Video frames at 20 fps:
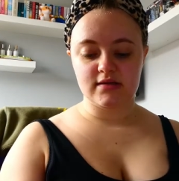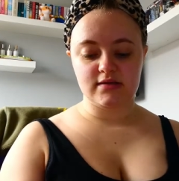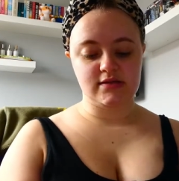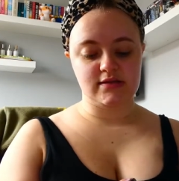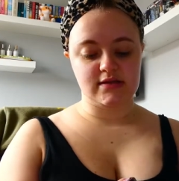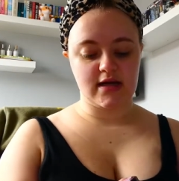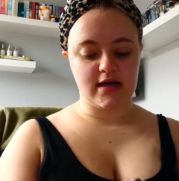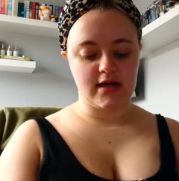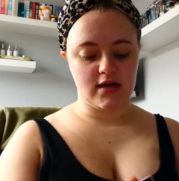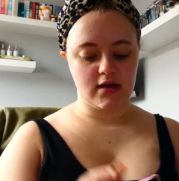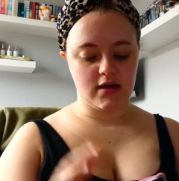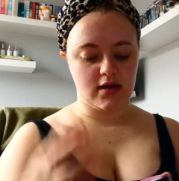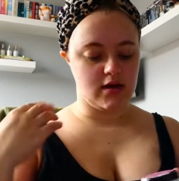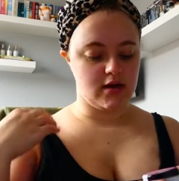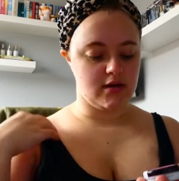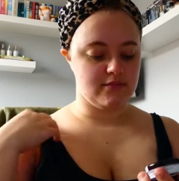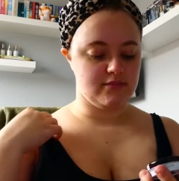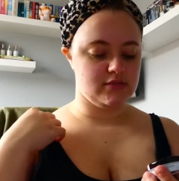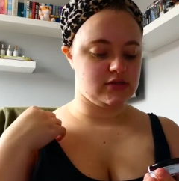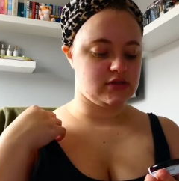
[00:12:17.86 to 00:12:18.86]
today
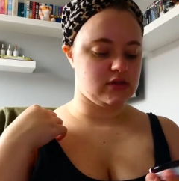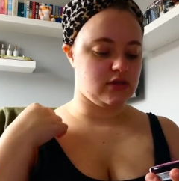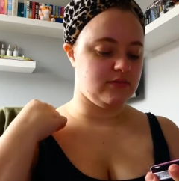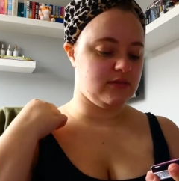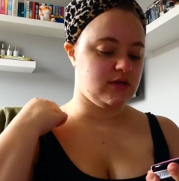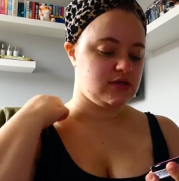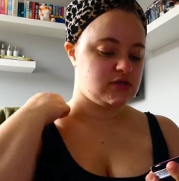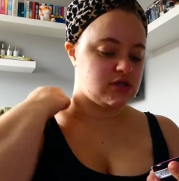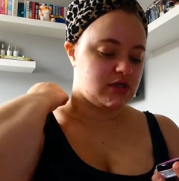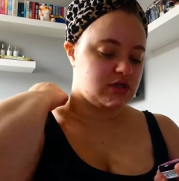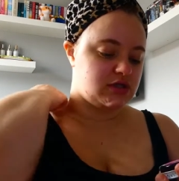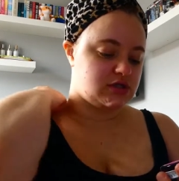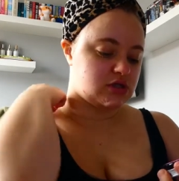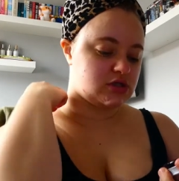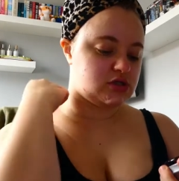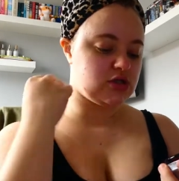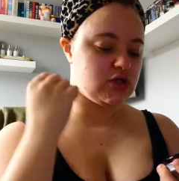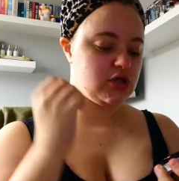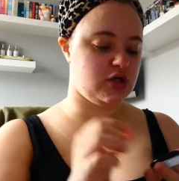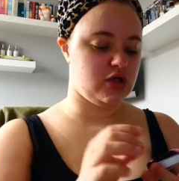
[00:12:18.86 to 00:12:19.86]
um so I'm literally
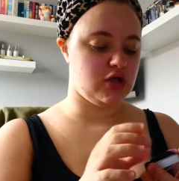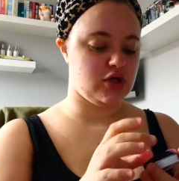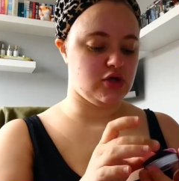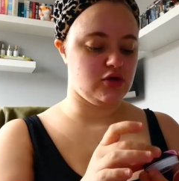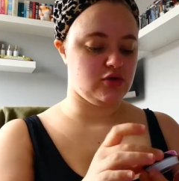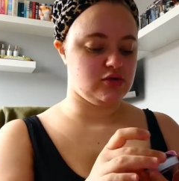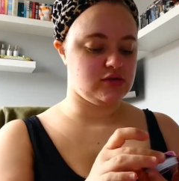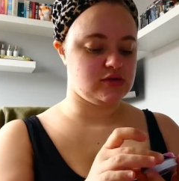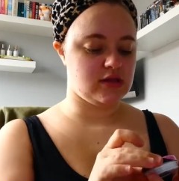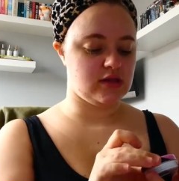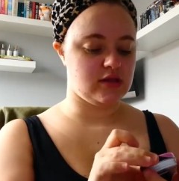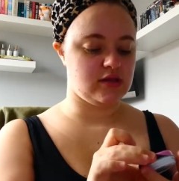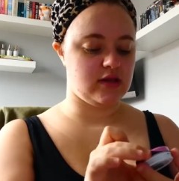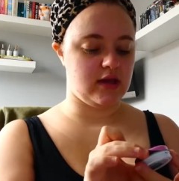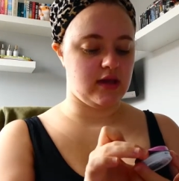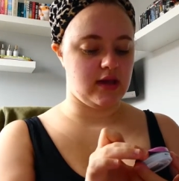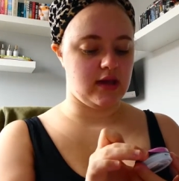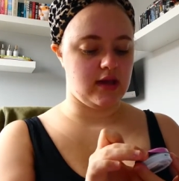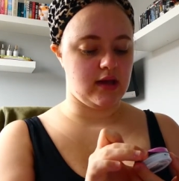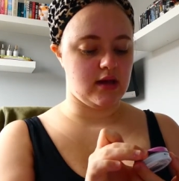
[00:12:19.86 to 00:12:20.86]
just gonna use
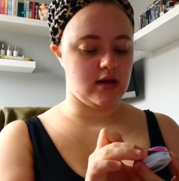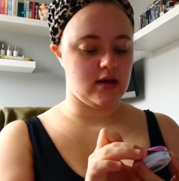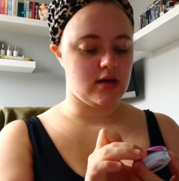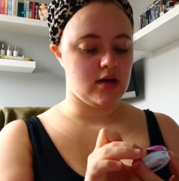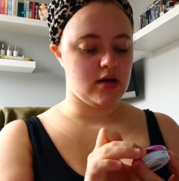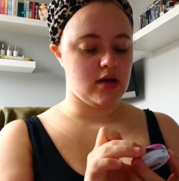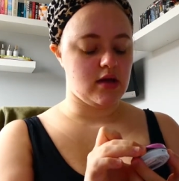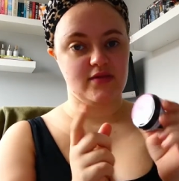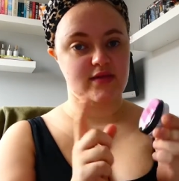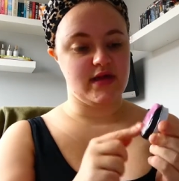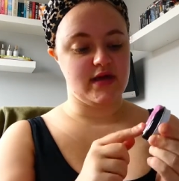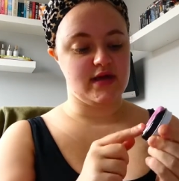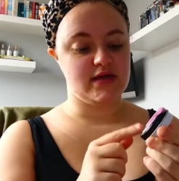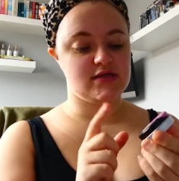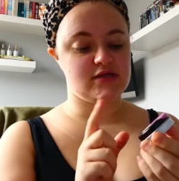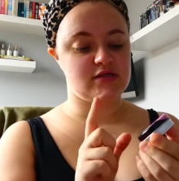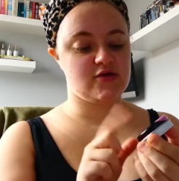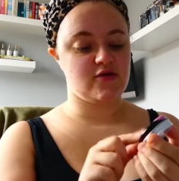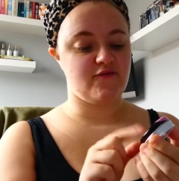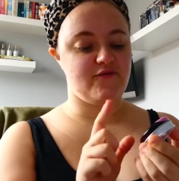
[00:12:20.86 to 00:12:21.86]
the
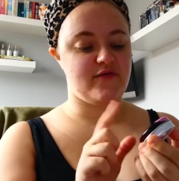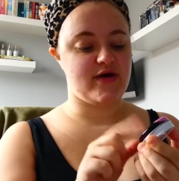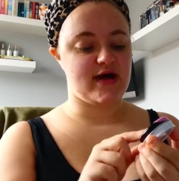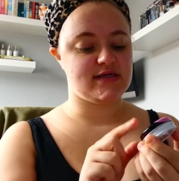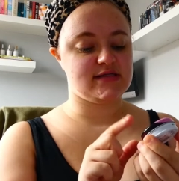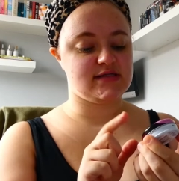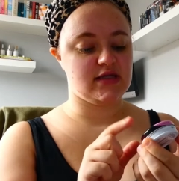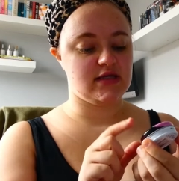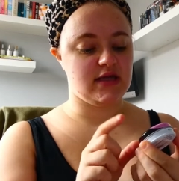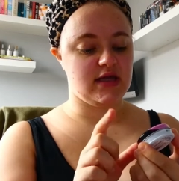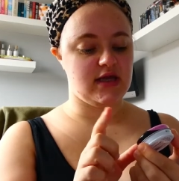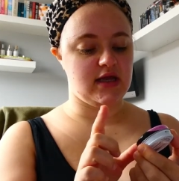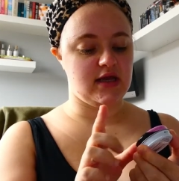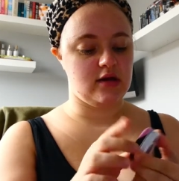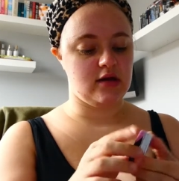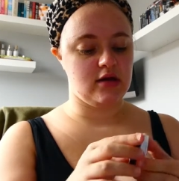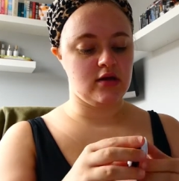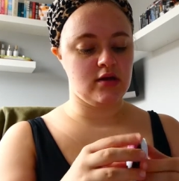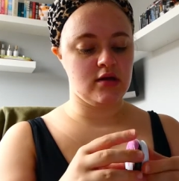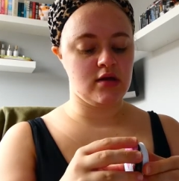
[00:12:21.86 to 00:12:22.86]
this
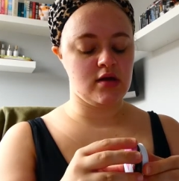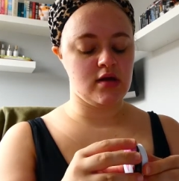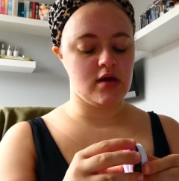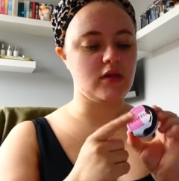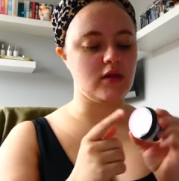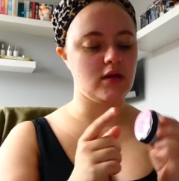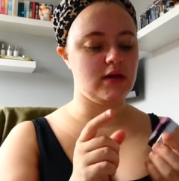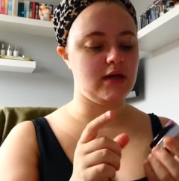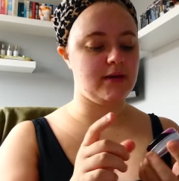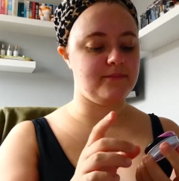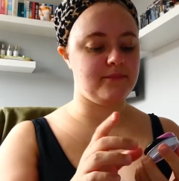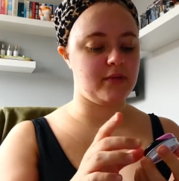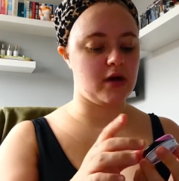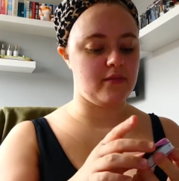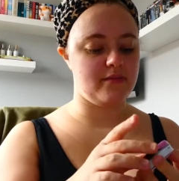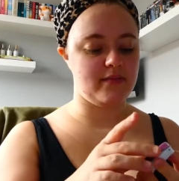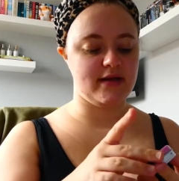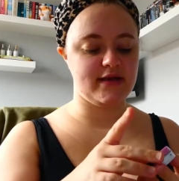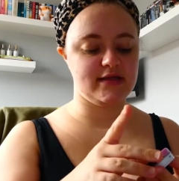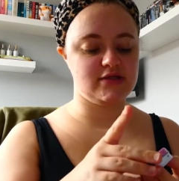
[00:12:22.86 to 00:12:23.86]
Vaseline lip
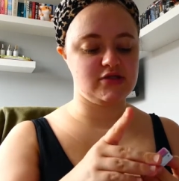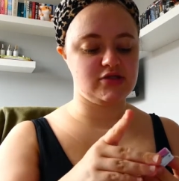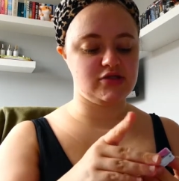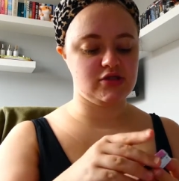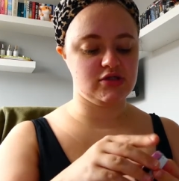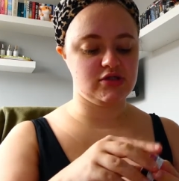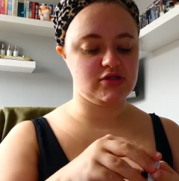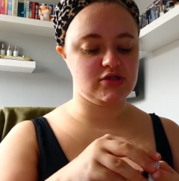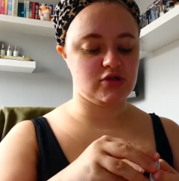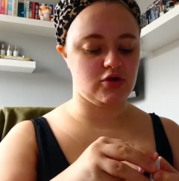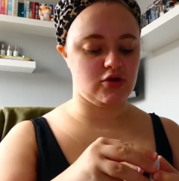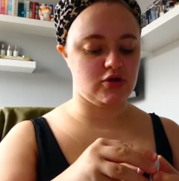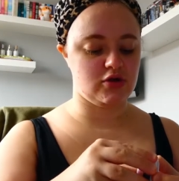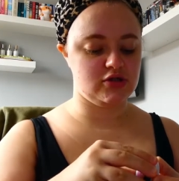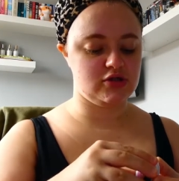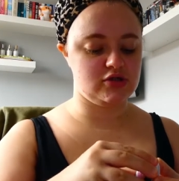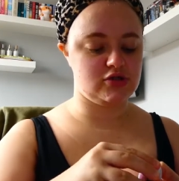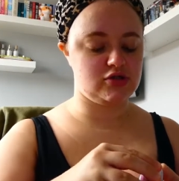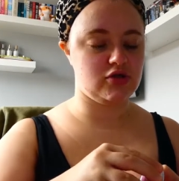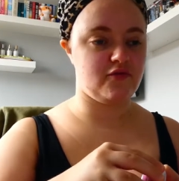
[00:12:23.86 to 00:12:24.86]
balm and it's just got a
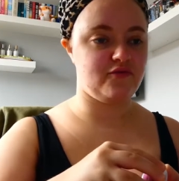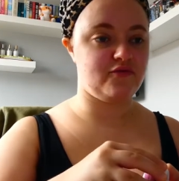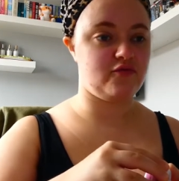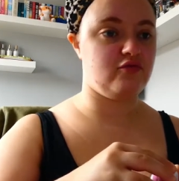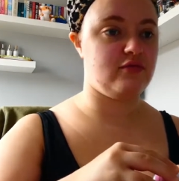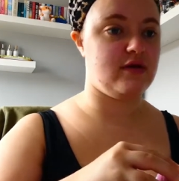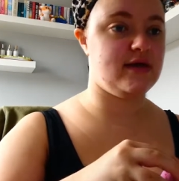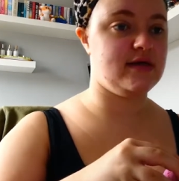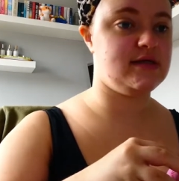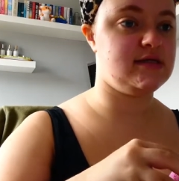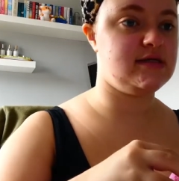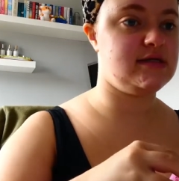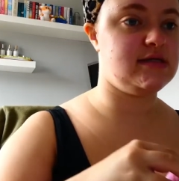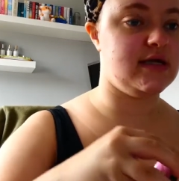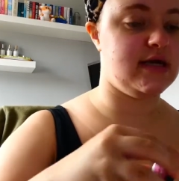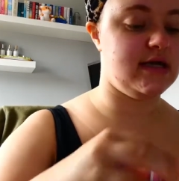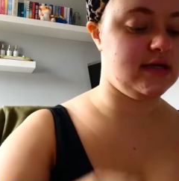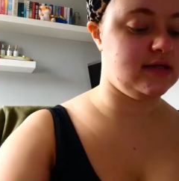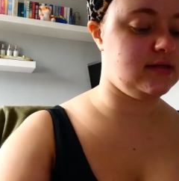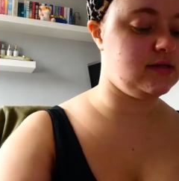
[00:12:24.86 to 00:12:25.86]
soft red
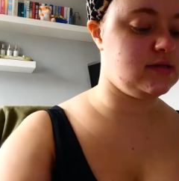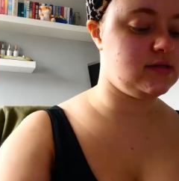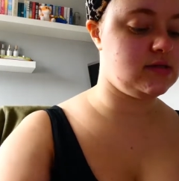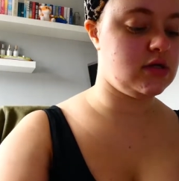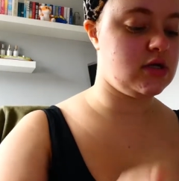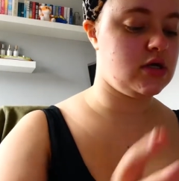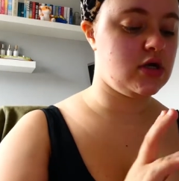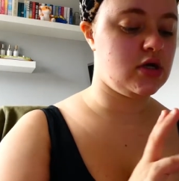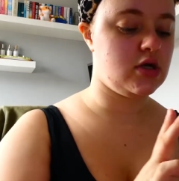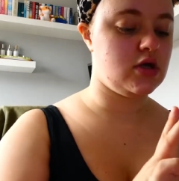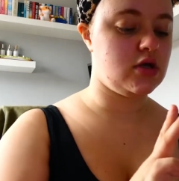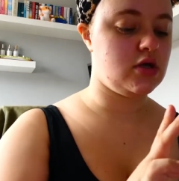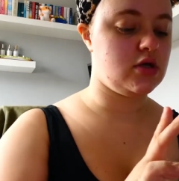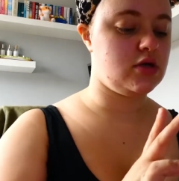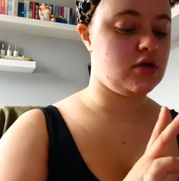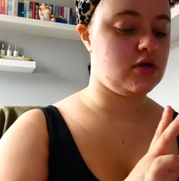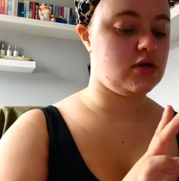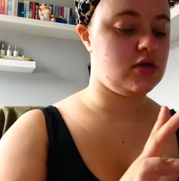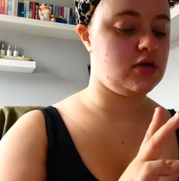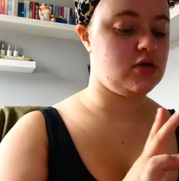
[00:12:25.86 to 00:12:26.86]
tint
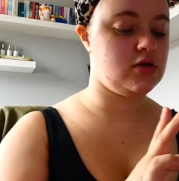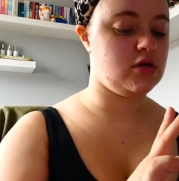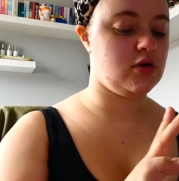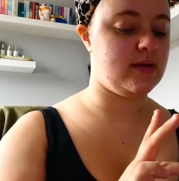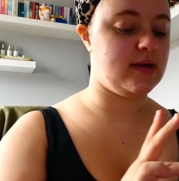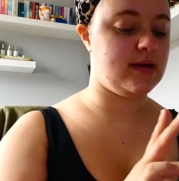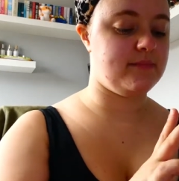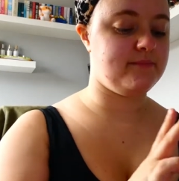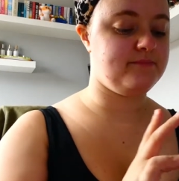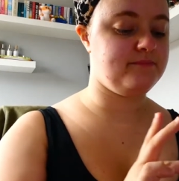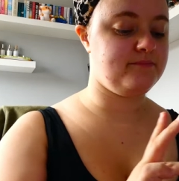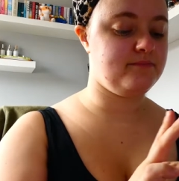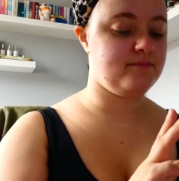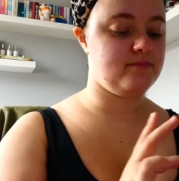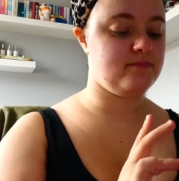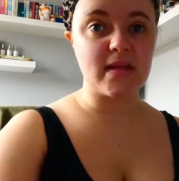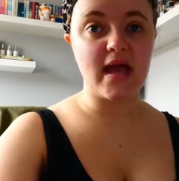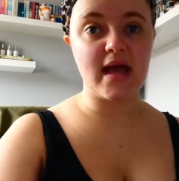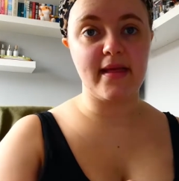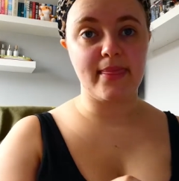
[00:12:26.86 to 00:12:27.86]
to it
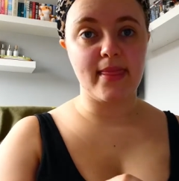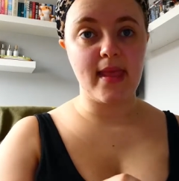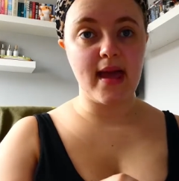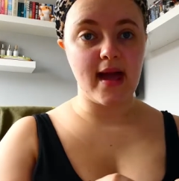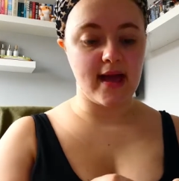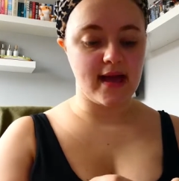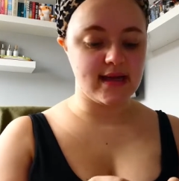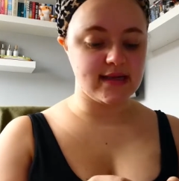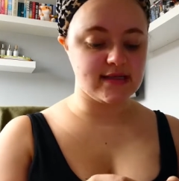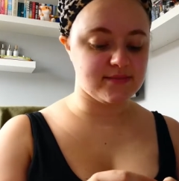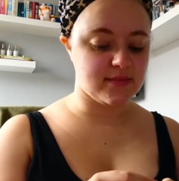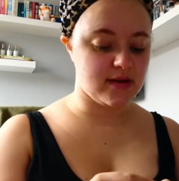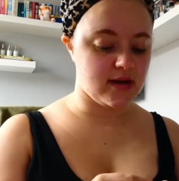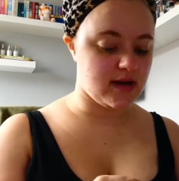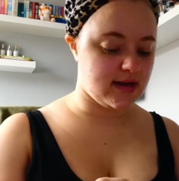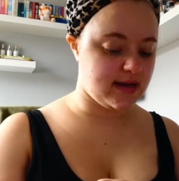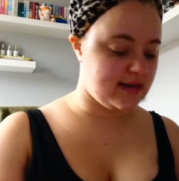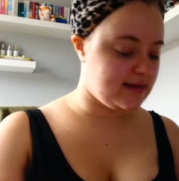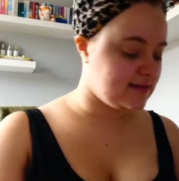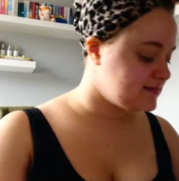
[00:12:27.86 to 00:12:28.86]
and that is
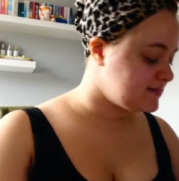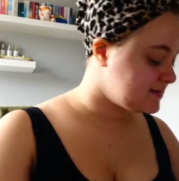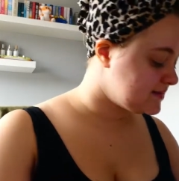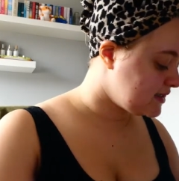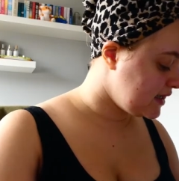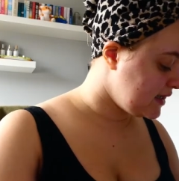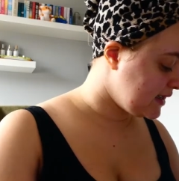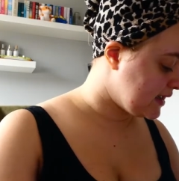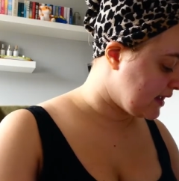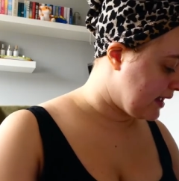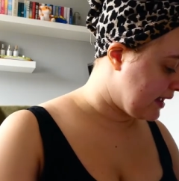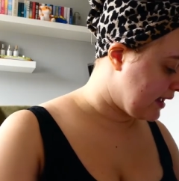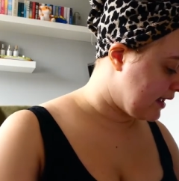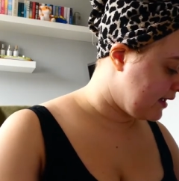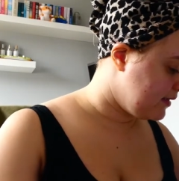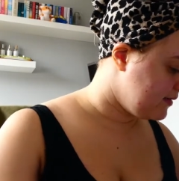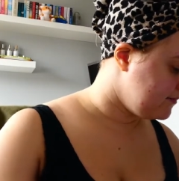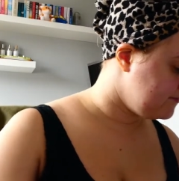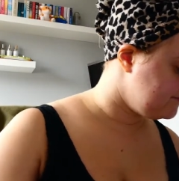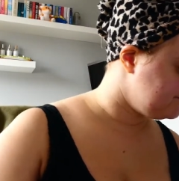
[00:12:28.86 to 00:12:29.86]
my skincare